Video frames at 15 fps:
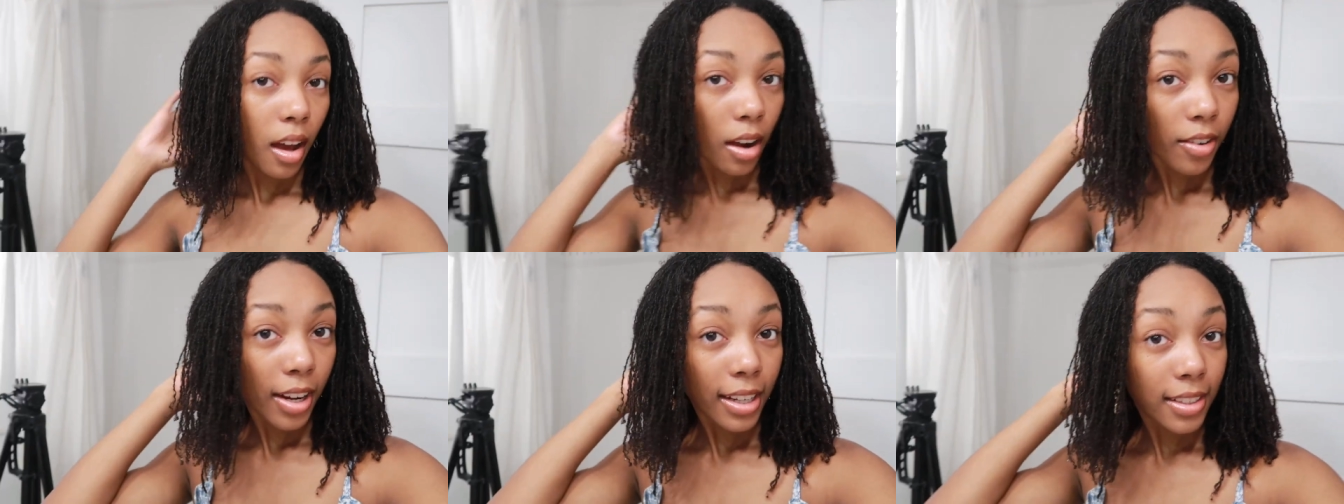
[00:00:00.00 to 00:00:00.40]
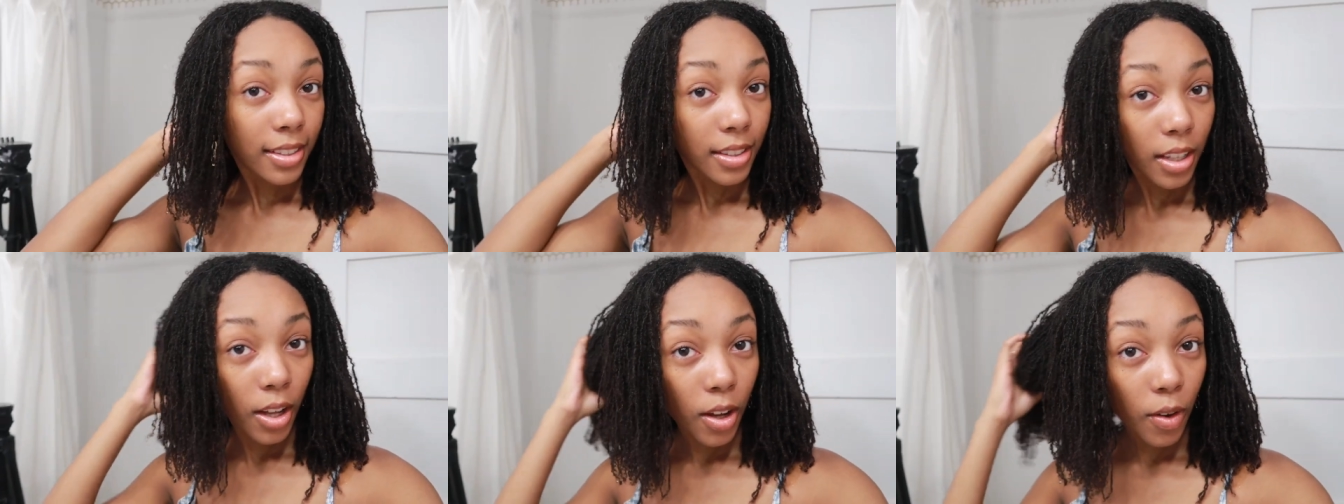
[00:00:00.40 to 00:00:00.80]
Alright,
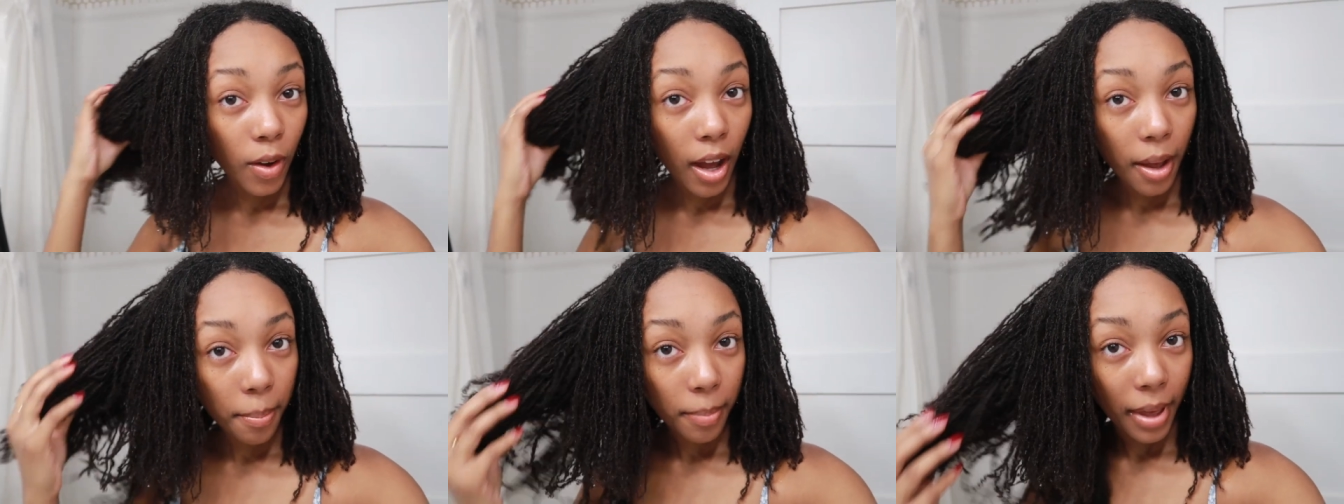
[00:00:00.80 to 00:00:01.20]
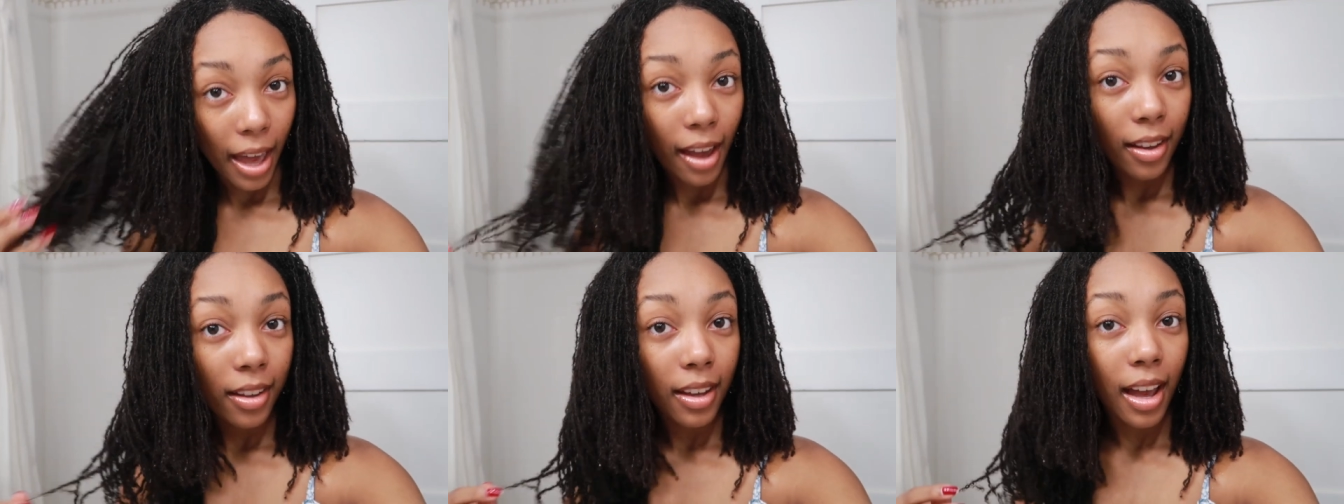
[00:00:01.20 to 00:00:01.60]
so I'm
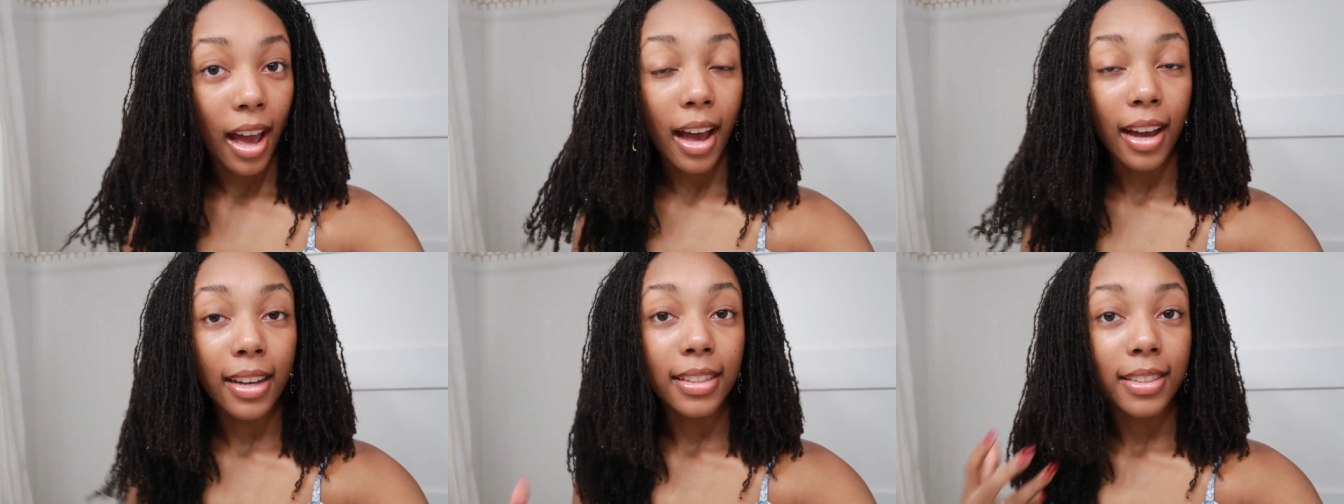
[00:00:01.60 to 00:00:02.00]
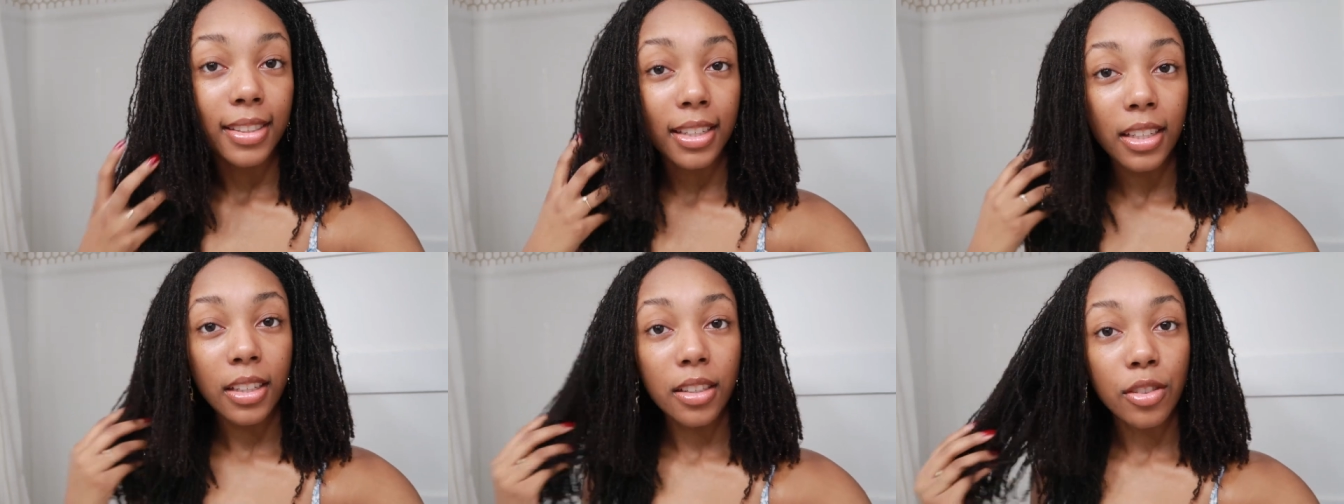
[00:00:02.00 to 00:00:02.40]
back. I
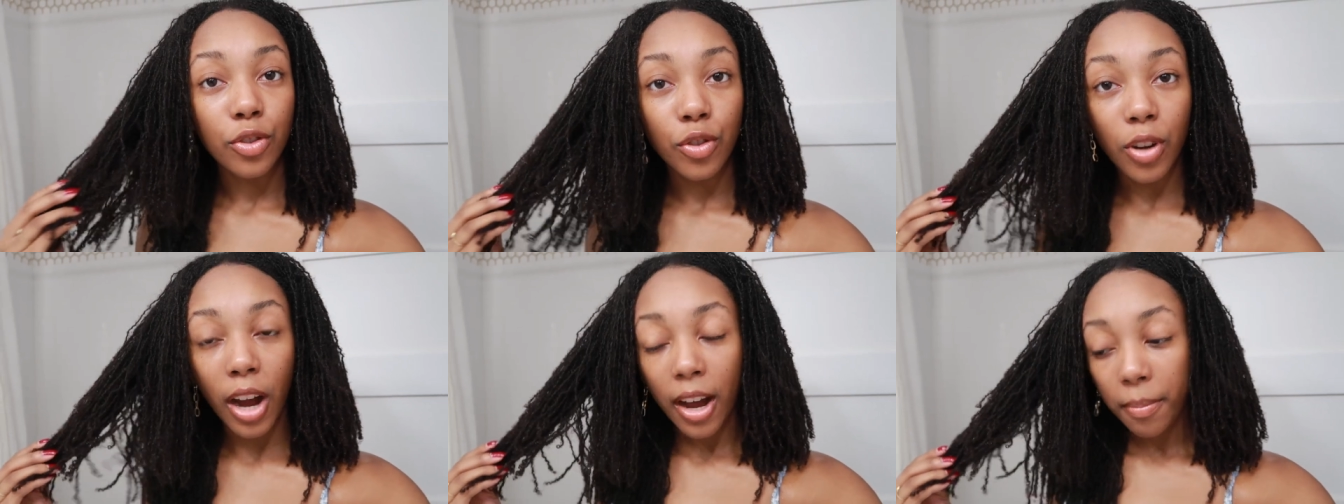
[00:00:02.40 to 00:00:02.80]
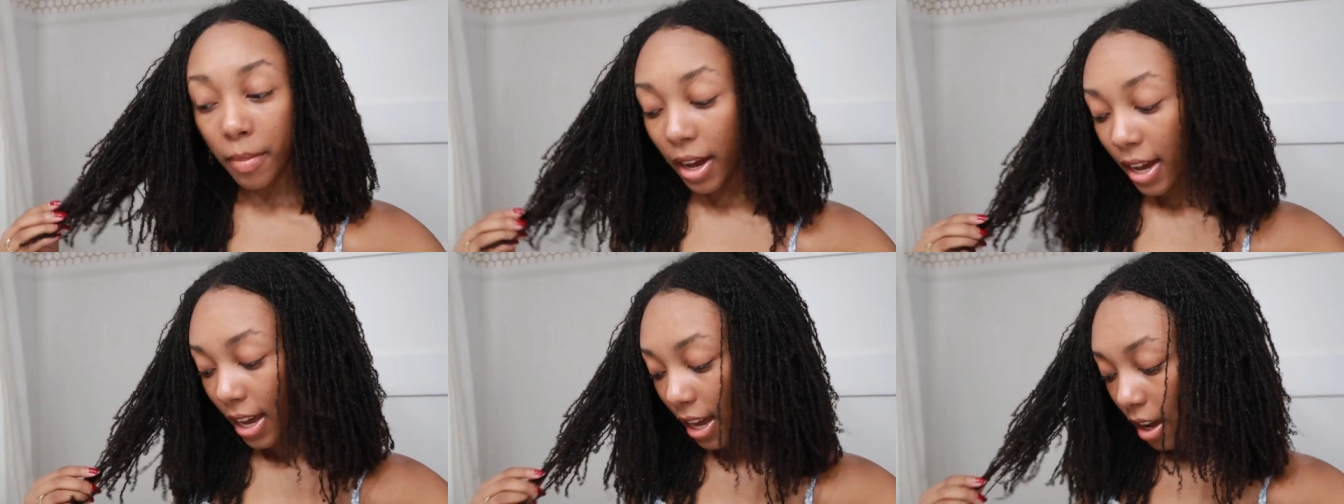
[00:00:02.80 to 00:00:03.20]
didn't dry
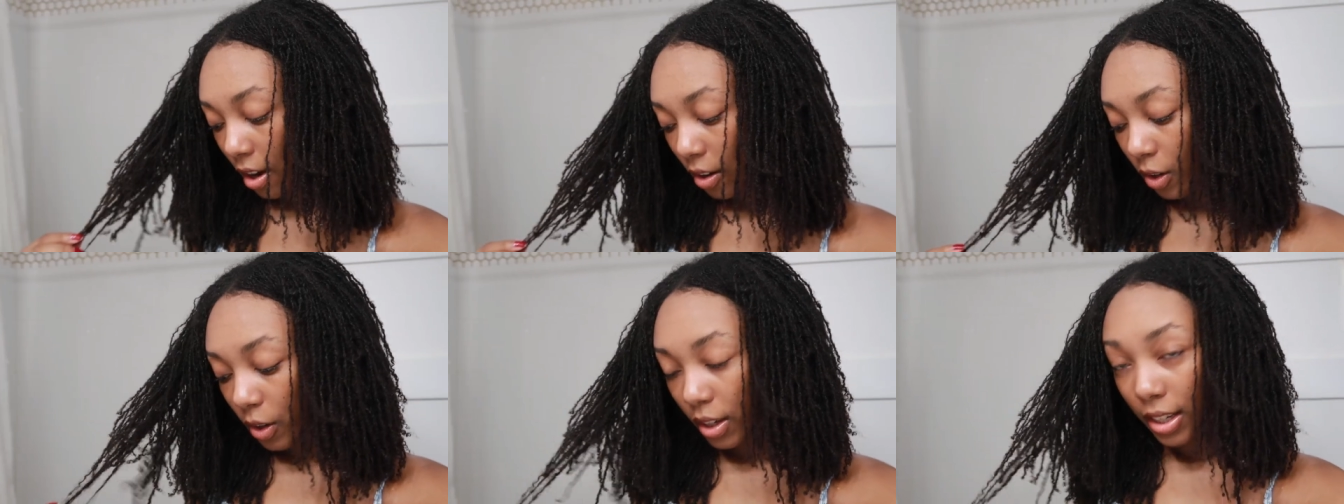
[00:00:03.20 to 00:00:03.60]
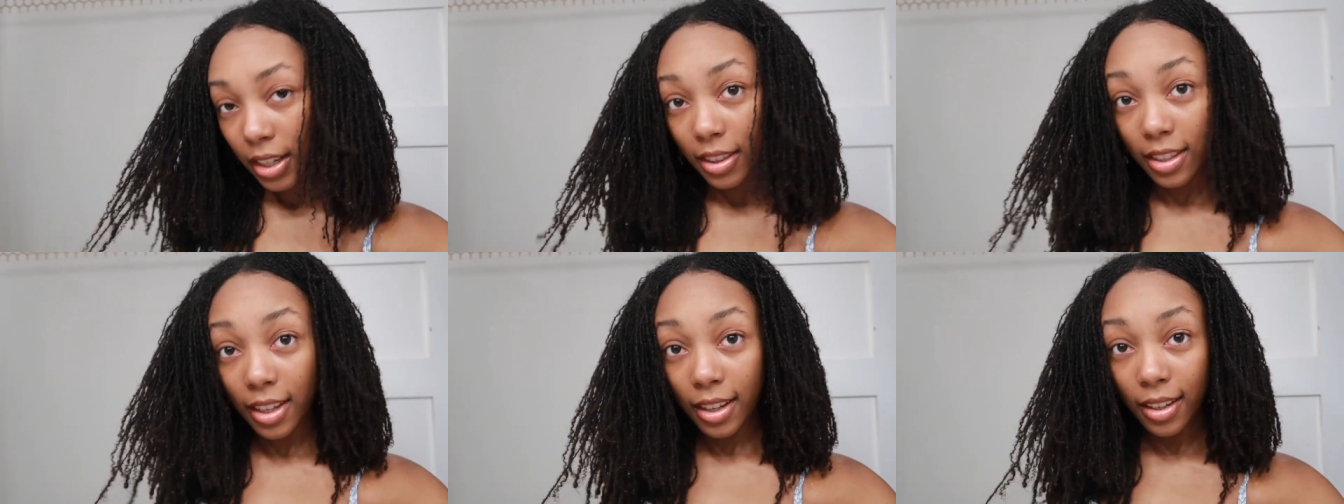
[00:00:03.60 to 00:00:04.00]
my hair or
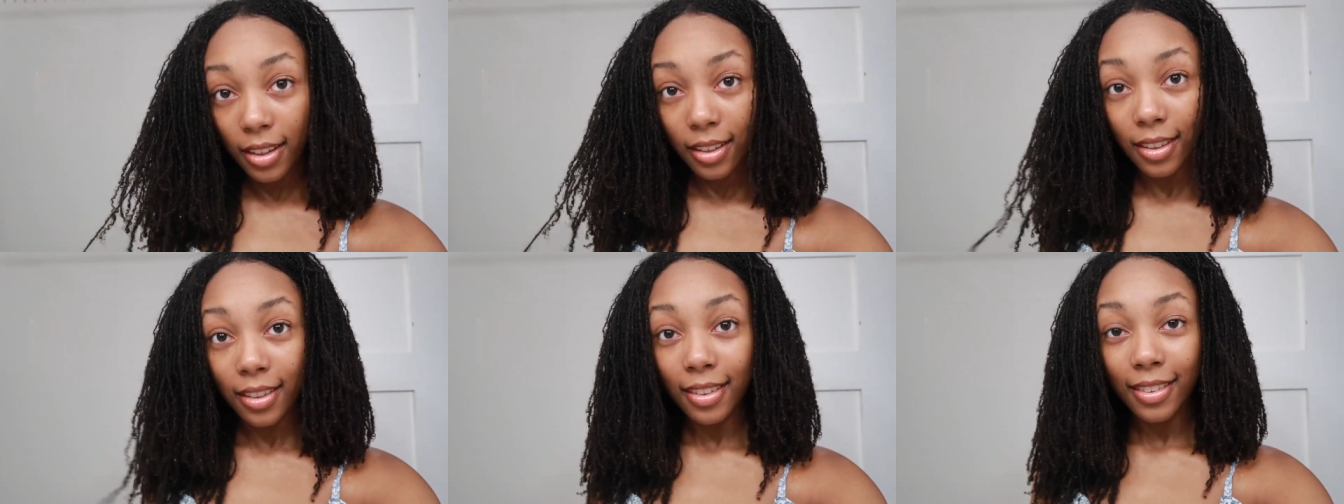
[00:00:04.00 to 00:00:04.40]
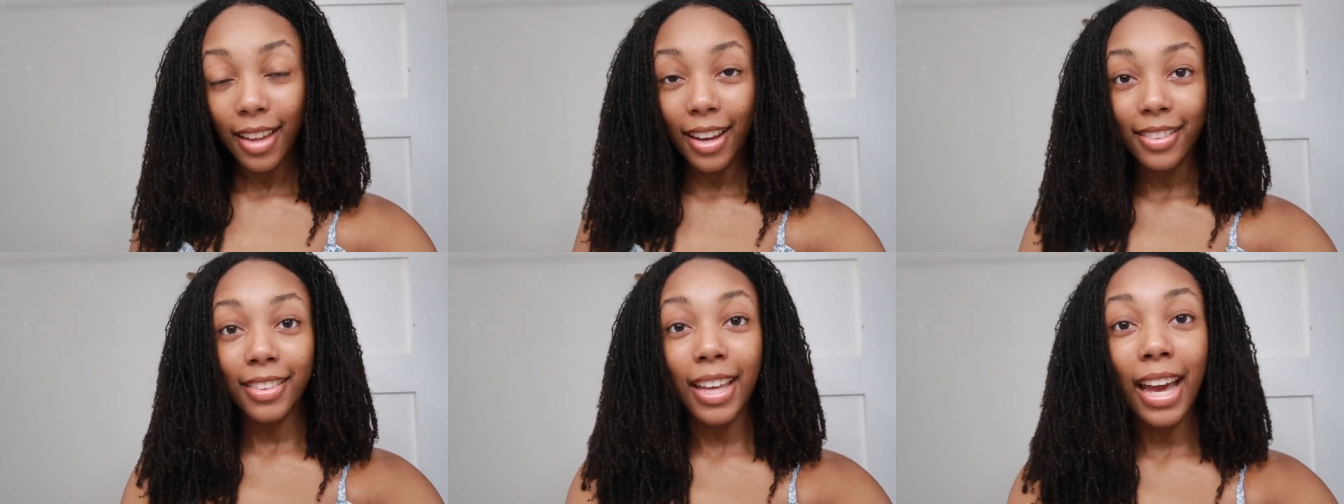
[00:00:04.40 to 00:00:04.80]
anything
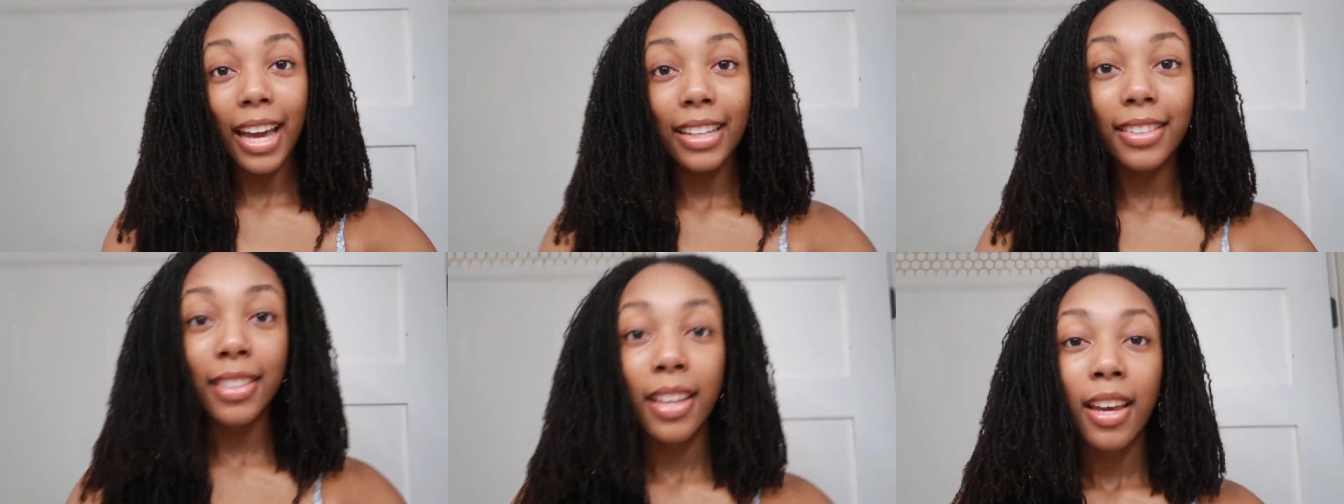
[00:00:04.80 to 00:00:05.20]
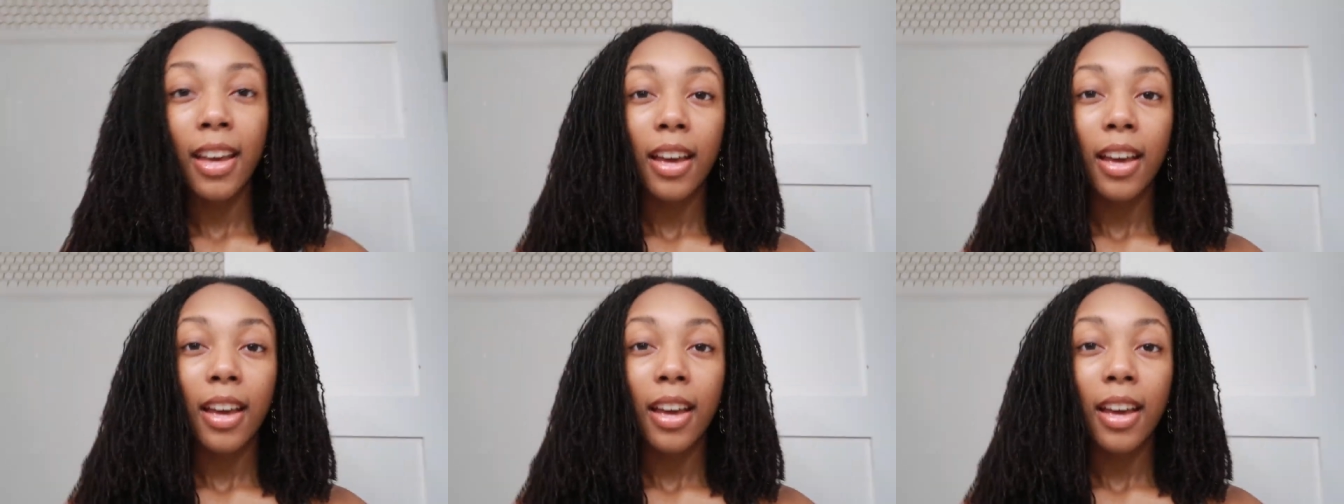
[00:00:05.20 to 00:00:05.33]
like that.